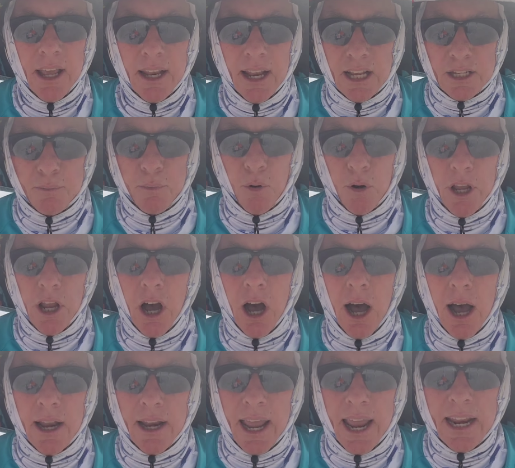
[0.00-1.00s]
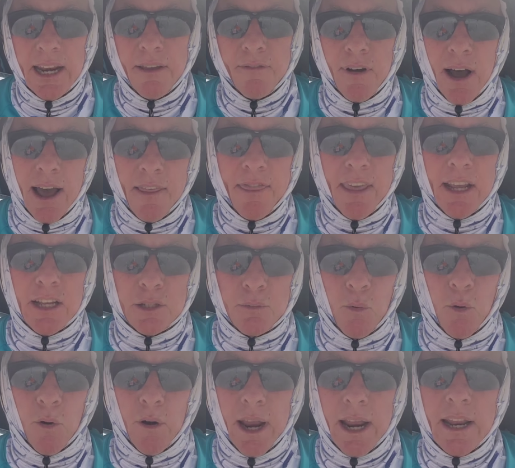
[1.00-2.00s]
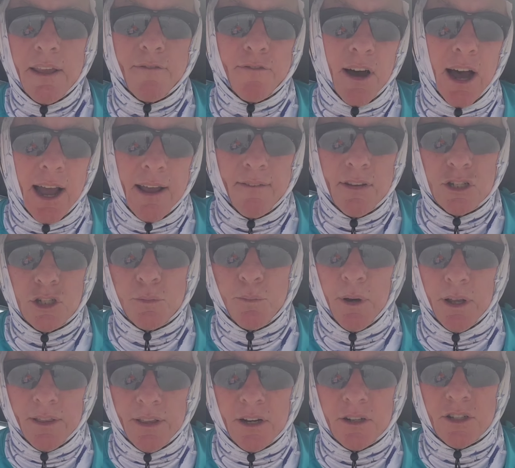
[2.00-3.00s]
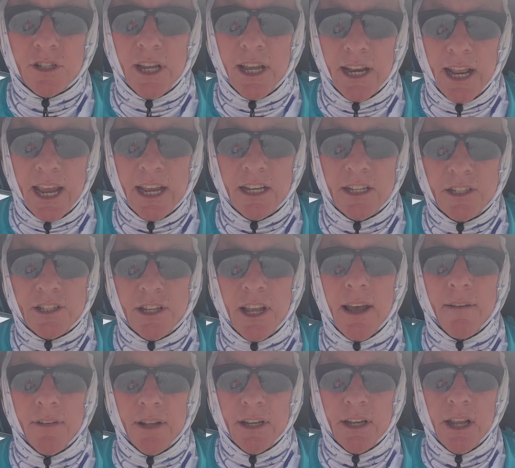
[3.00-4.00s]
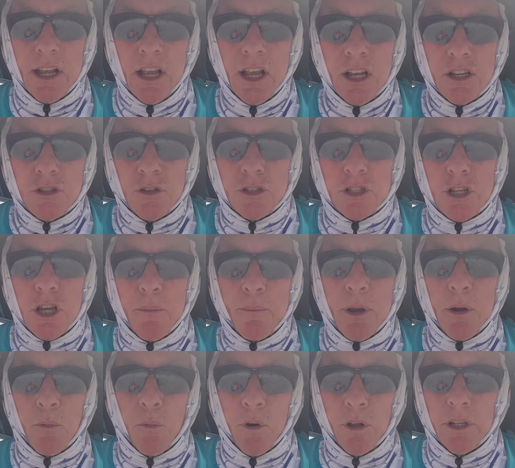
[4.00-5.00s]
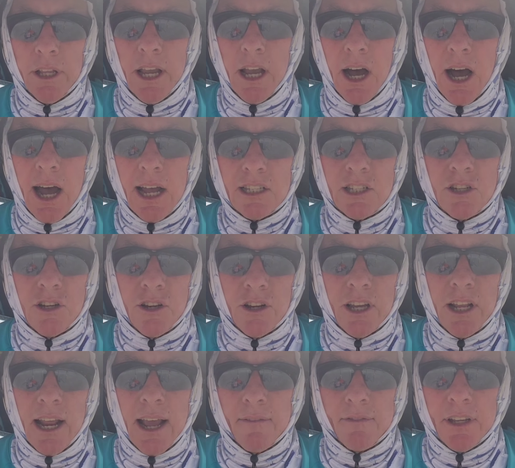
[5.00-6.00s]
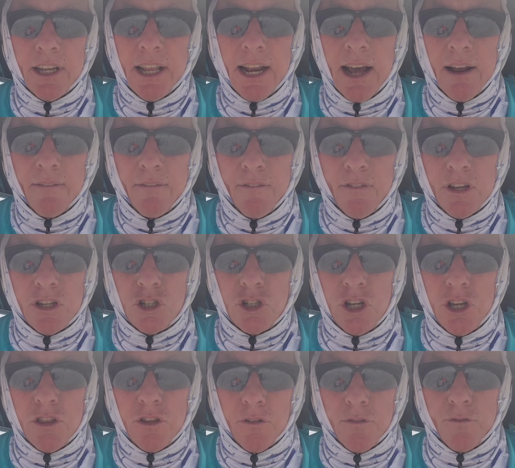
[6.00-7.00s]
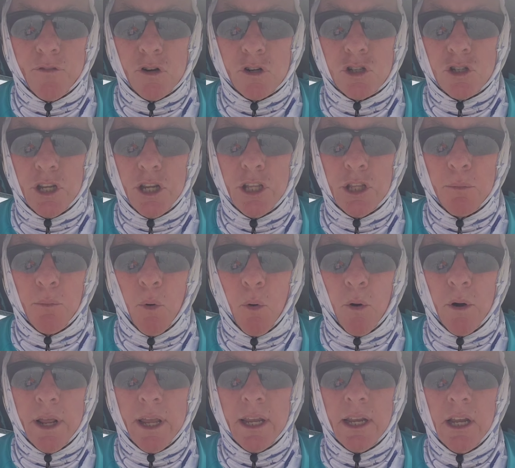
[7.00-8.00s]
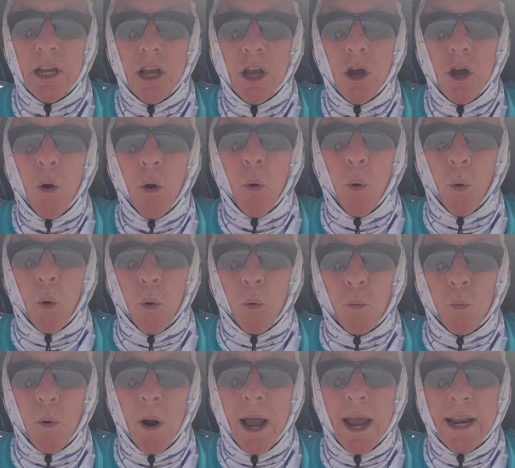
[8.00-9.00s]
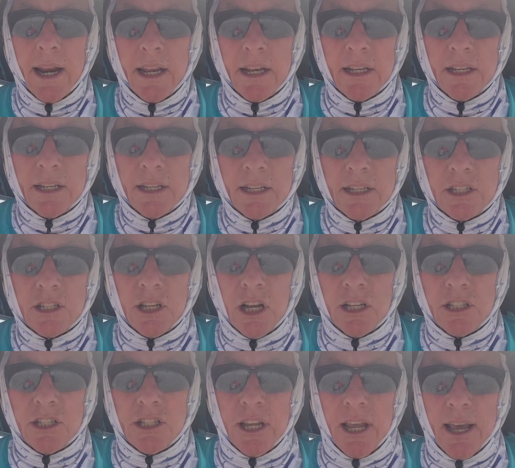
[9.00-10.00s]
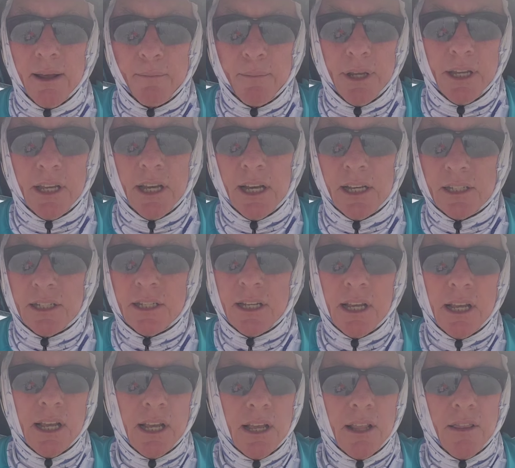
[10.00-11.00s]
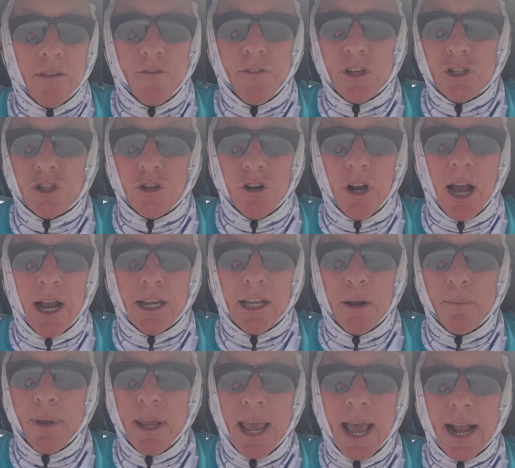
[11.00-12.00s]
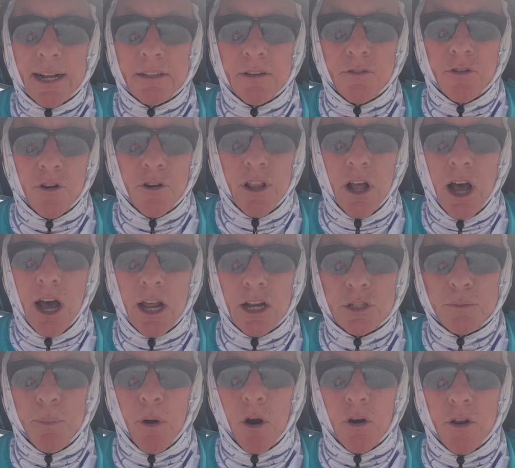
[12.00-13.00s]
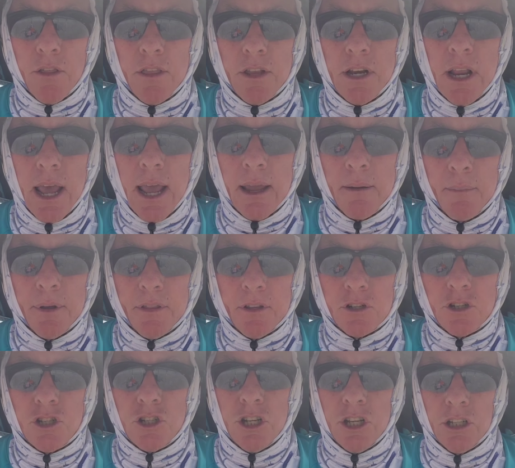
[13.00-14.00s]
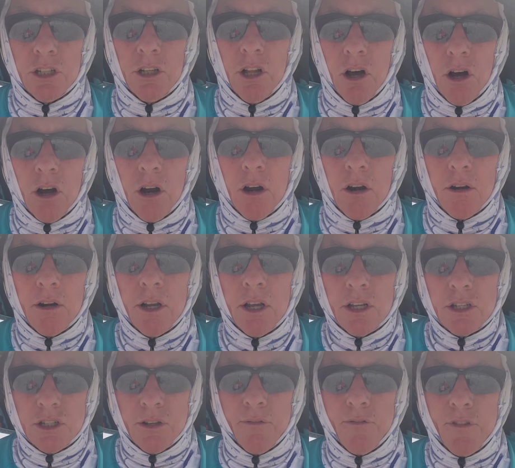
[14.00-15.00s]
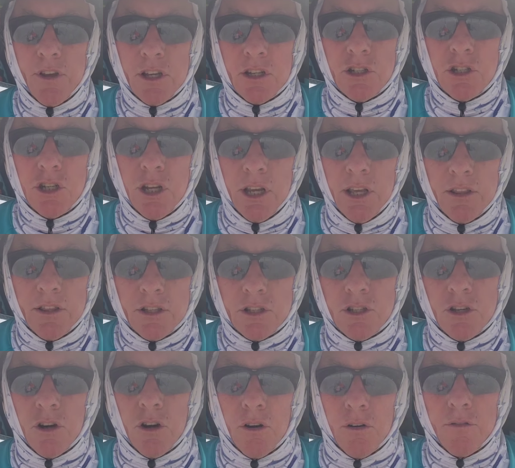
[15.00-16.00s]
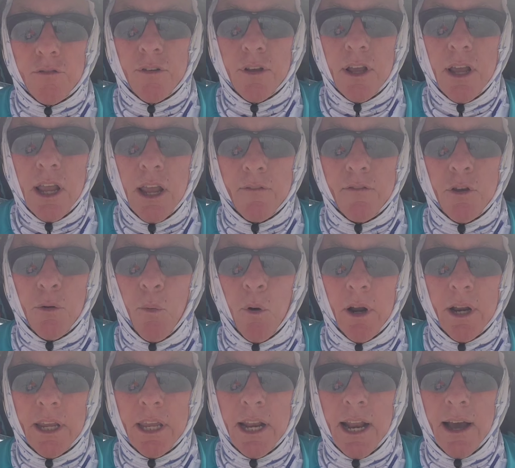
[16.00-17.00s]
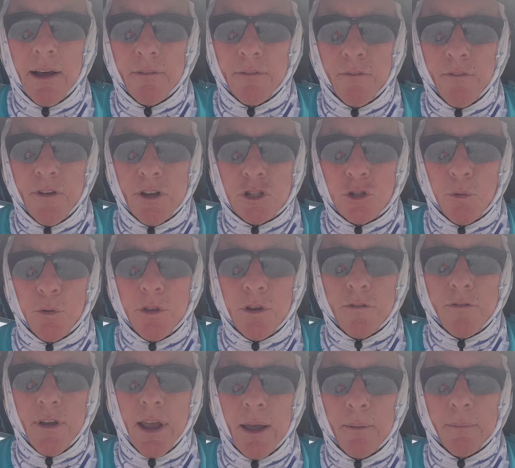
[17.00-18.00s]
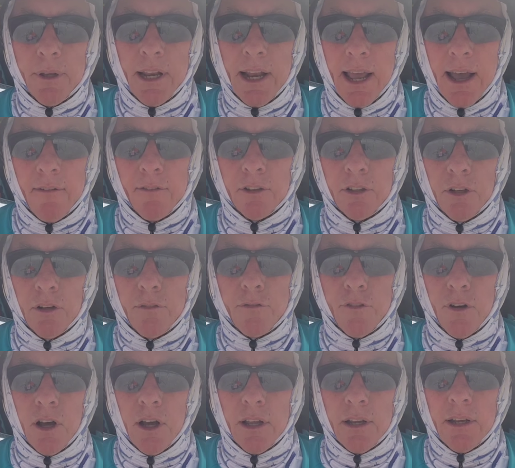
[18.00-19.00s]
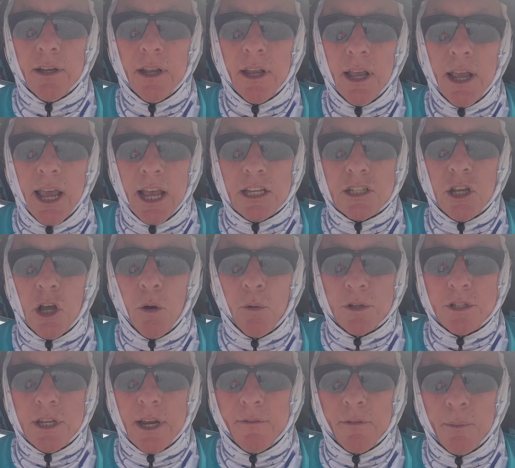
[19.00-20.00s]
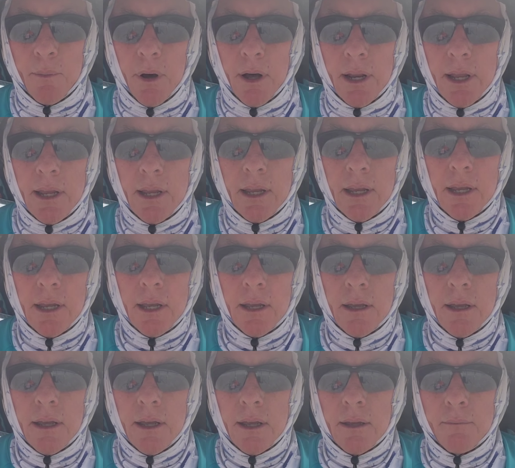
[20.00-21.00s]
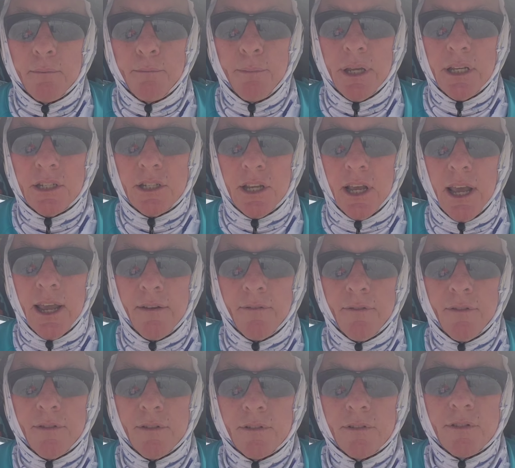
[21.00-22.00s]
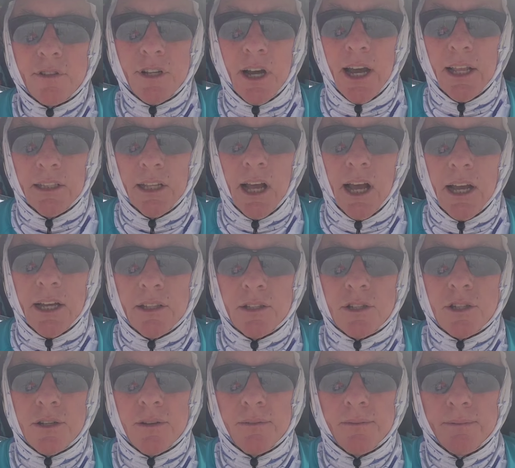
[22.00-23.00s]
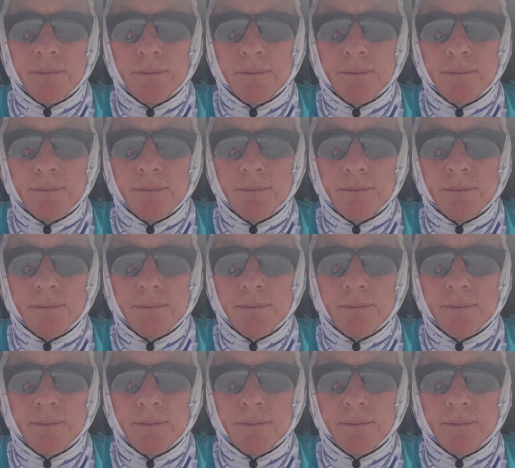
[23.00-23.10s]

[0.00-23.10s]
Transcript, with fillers: That's pretty hot. 80, I think it's more 85-ish, but they're saying 87. So it's going to be really hot, so you're going to have to get out and fish either first thing in the morning or right at sunset because the fish are not going to be active during the hottest part of the day. But there still are some fish to serve if you want to get out and fish with your family and have a little fun. As always, everybody, be safe, tight lines.